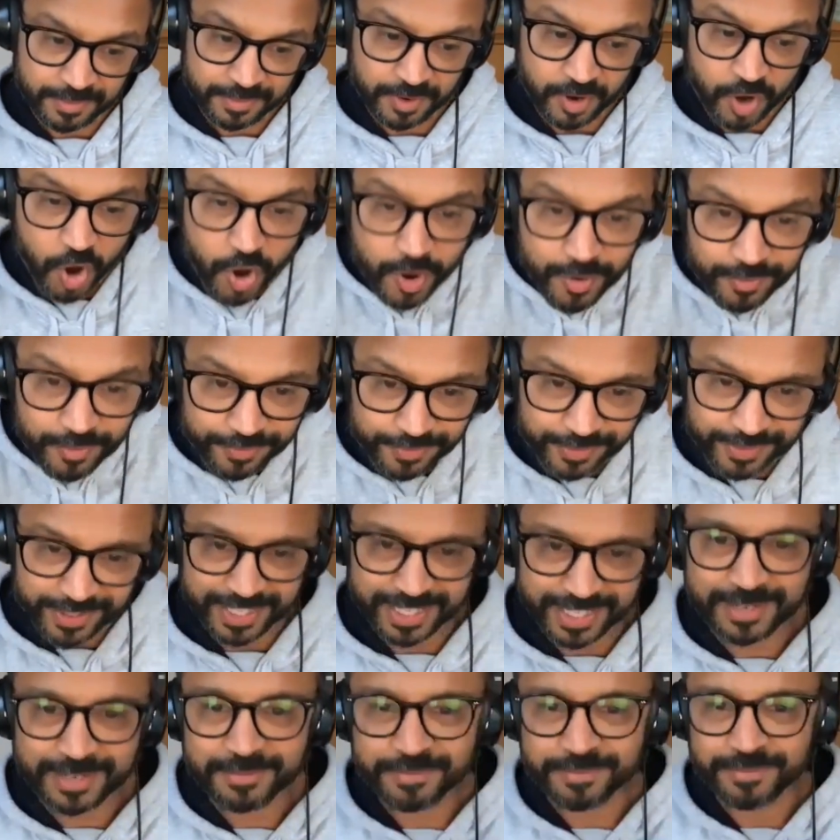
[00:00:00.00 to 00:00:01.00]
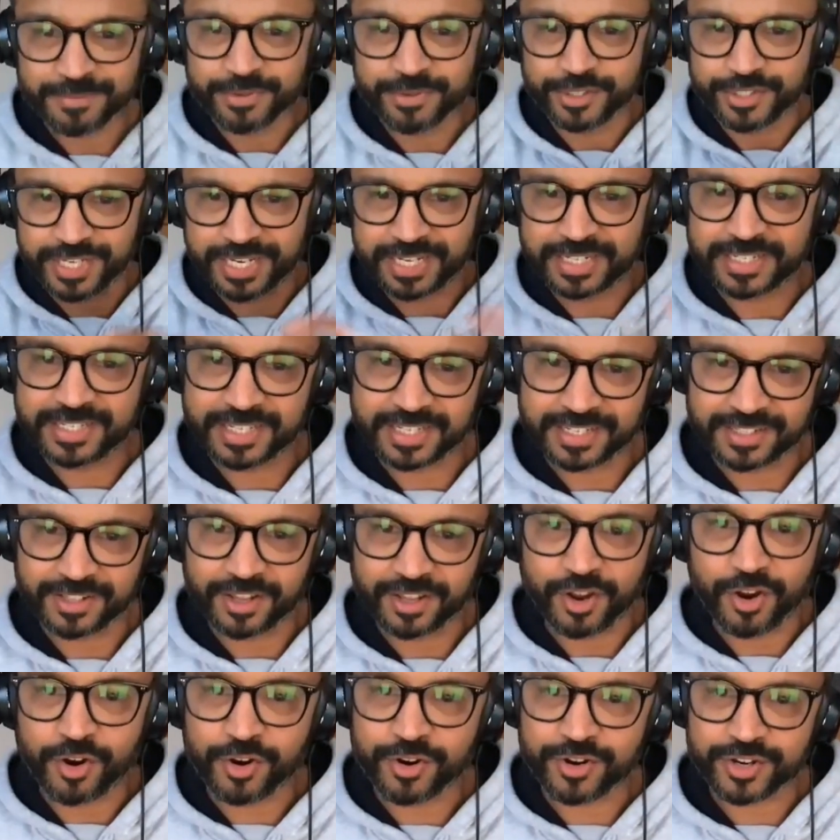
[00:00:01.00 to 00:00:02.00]
hopefully protecting
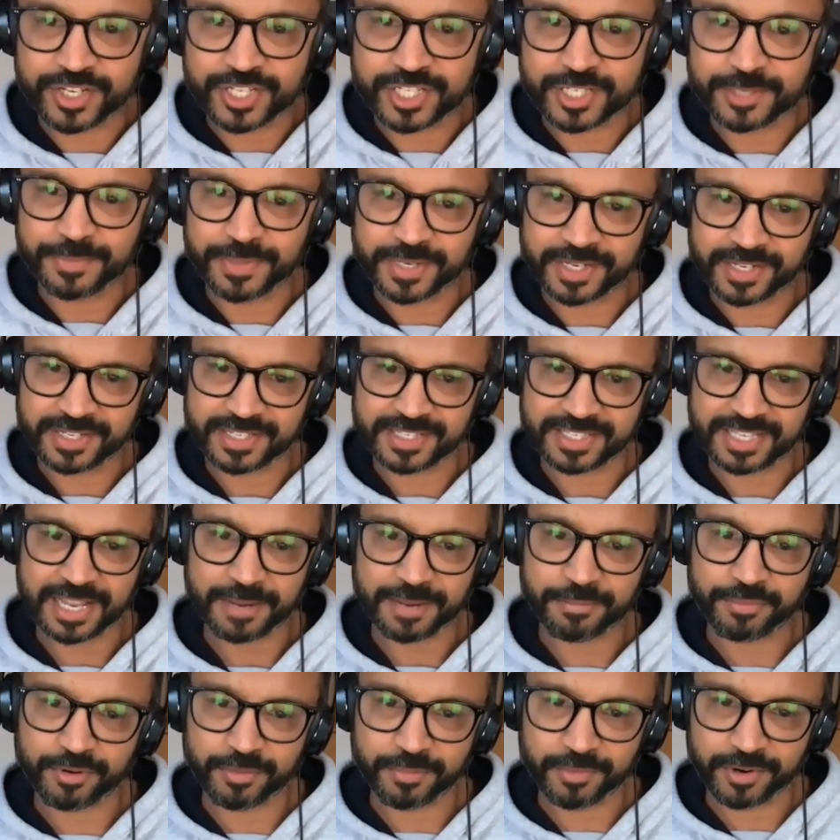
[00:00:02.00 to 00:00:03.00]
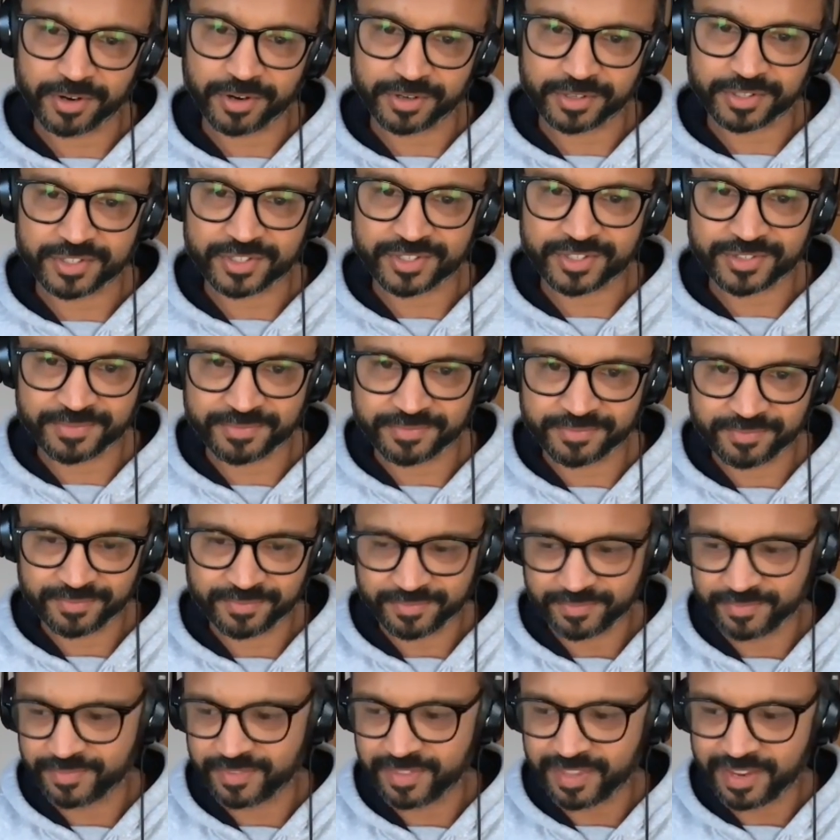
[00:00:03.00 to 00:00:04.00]
the host, because that promotes
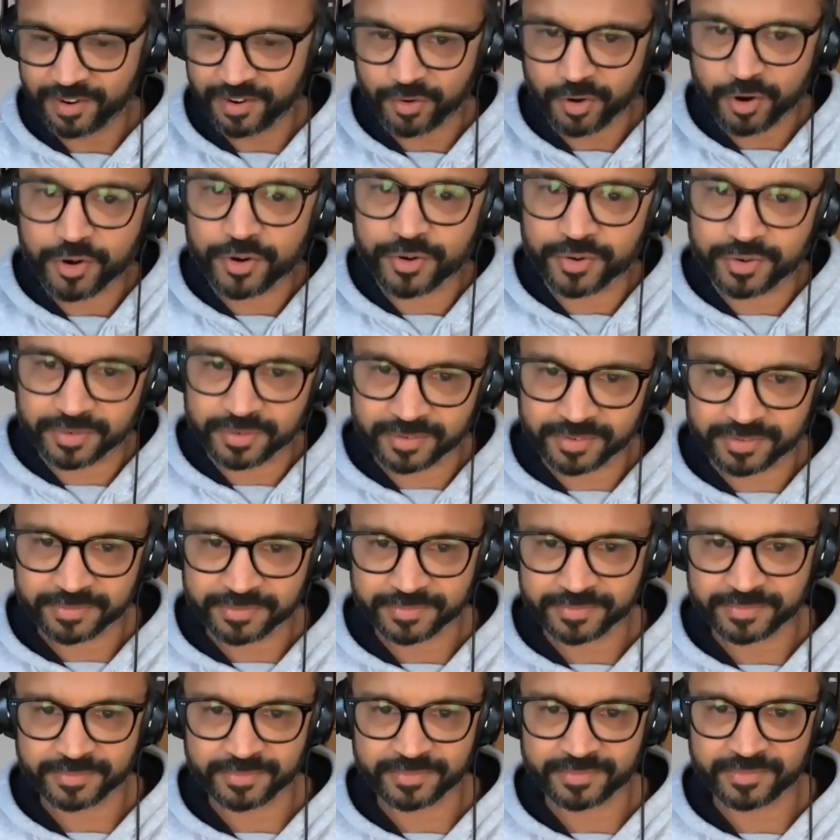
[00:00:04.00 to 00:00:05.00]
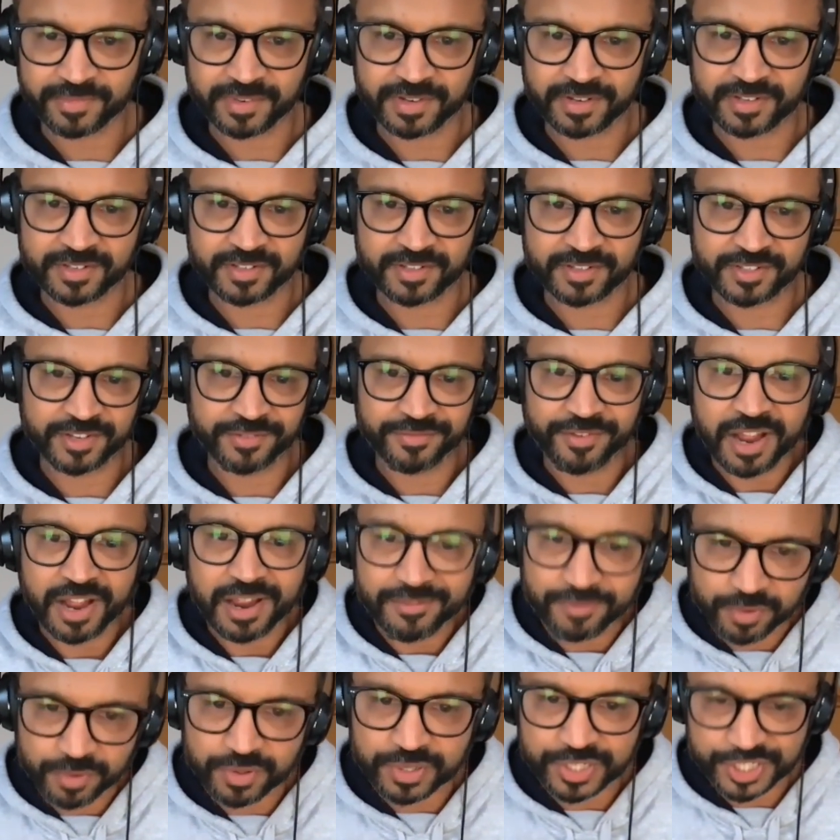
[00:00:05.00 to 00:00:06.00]
their own
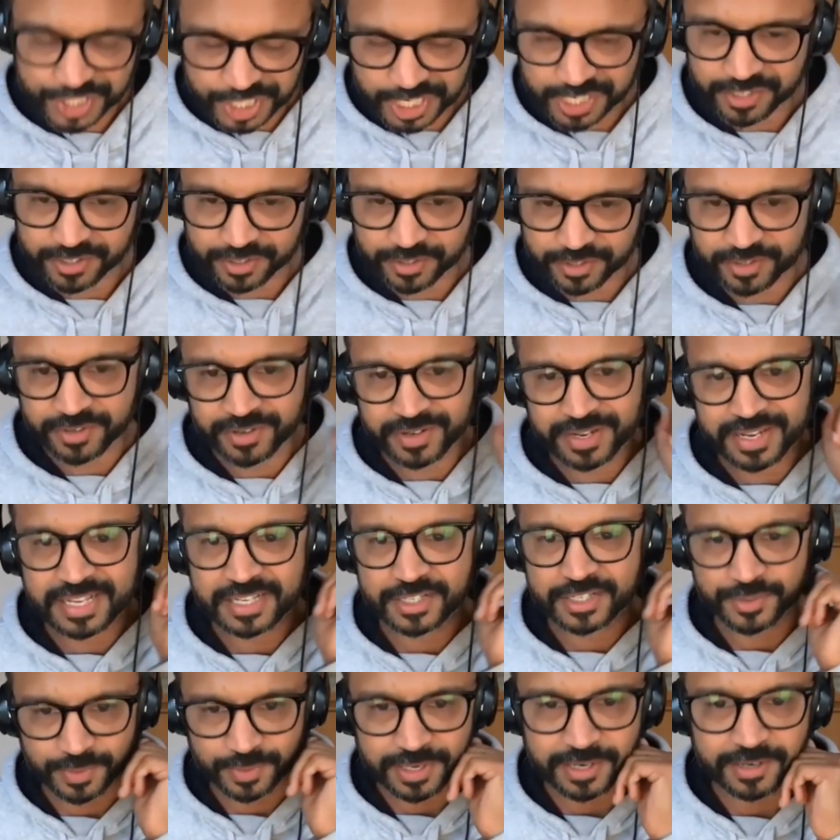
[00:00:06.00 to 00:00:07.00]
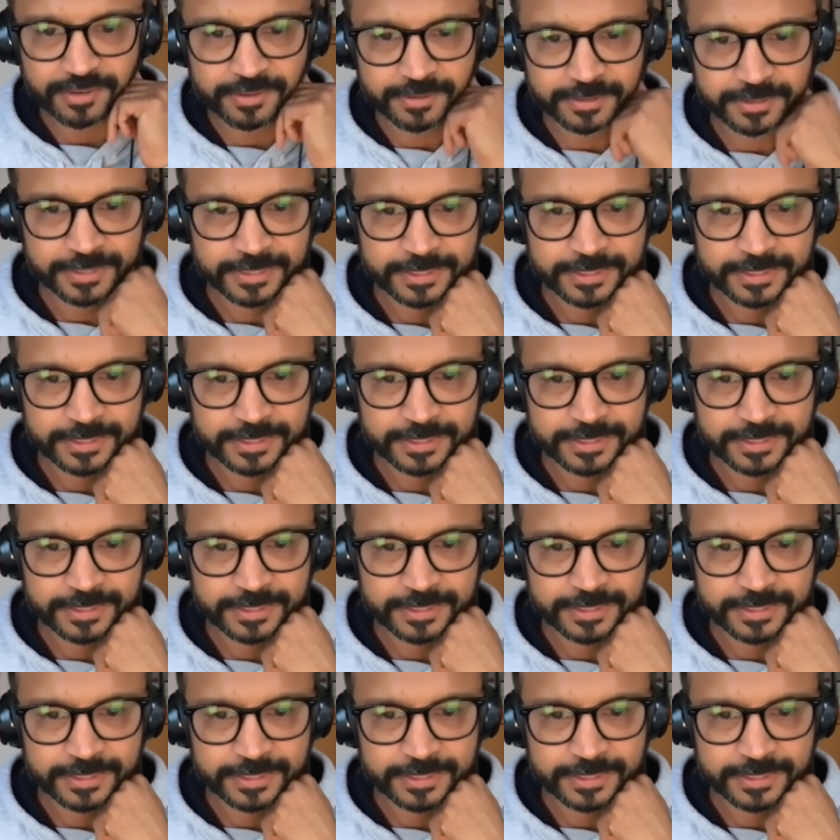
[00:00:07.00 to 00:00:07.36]
survival agenda as well. Yeah.